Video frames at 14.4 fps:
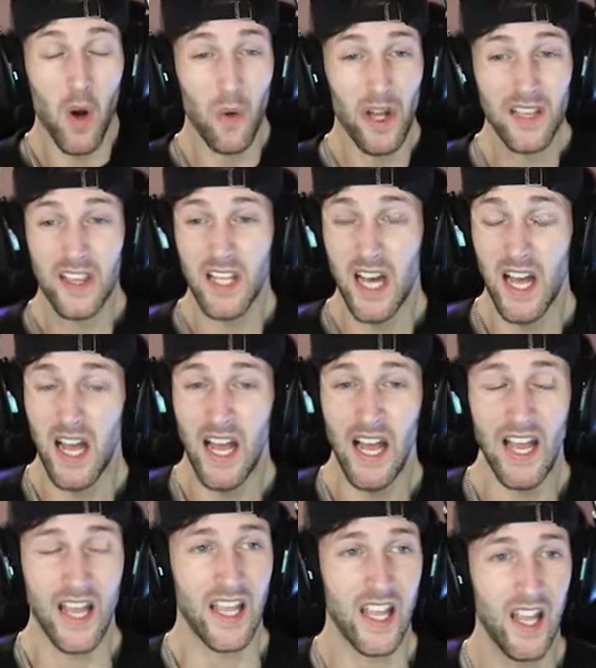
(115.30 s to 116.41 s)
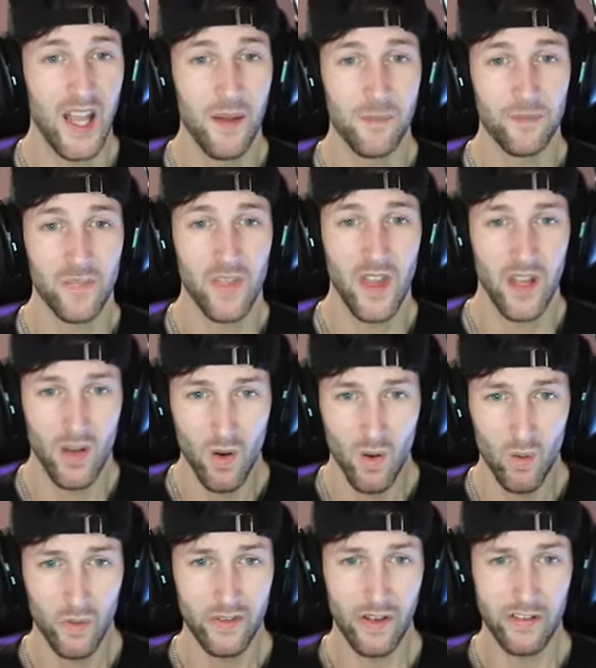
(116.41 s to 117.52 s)
What the heck?
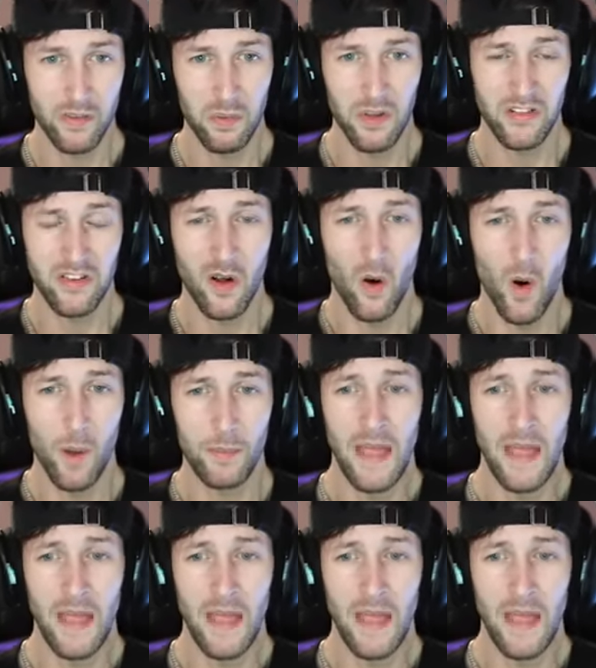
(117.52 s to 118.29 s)
Was I supposed to go